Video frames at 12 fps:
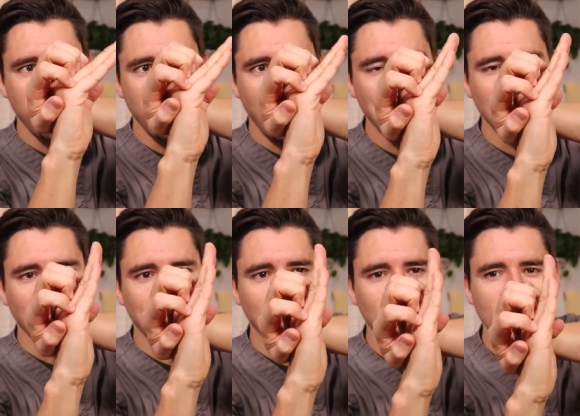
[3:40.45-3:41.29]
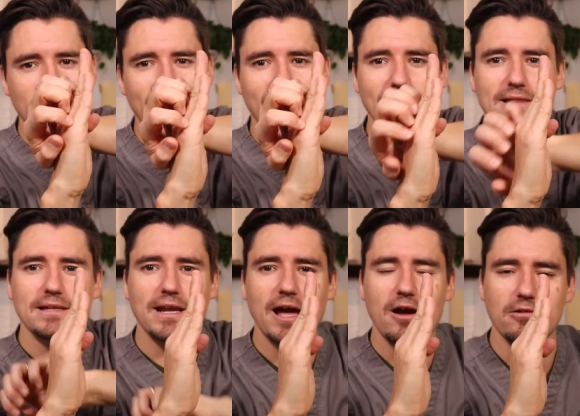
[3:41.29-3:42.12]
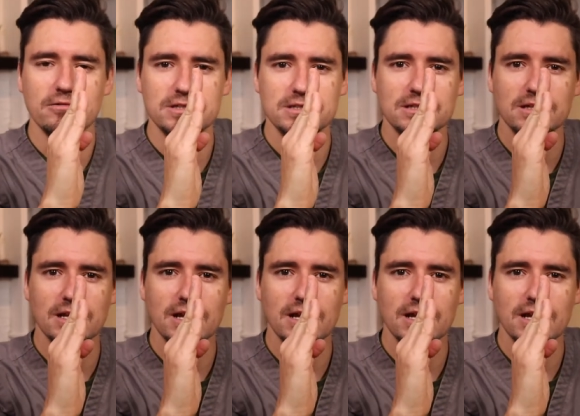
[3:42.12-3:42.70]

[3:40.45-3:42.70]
I'm going to pull that eyelid out.